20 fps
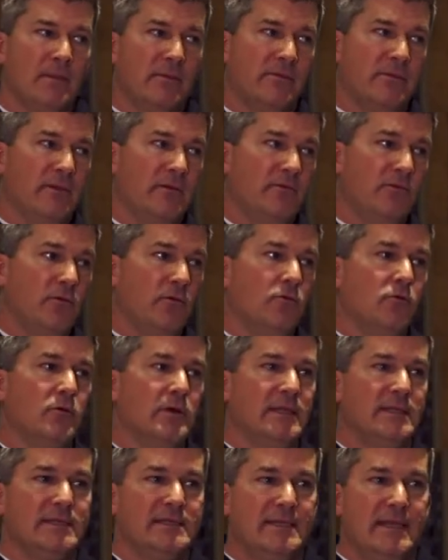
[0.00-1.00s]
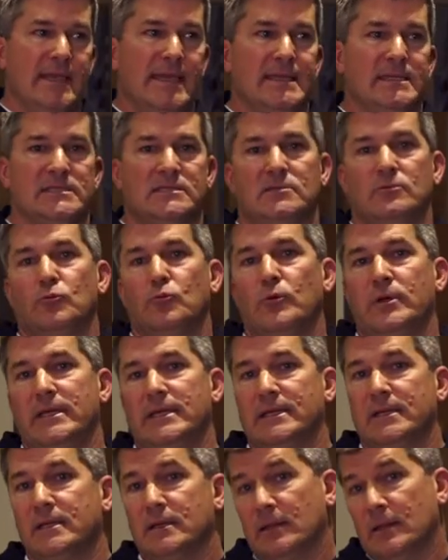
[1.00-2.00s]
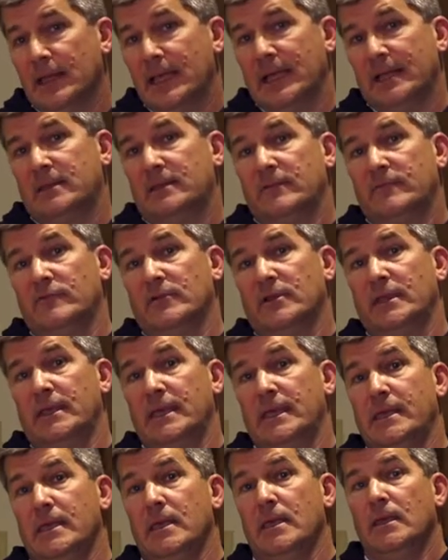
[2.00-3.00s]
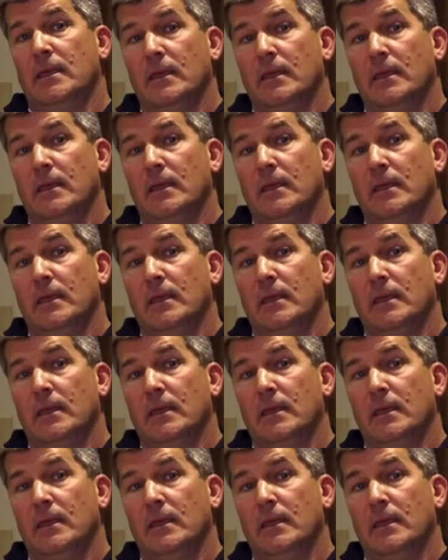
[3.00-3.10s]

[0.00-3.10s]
to do what it takes to win collectively,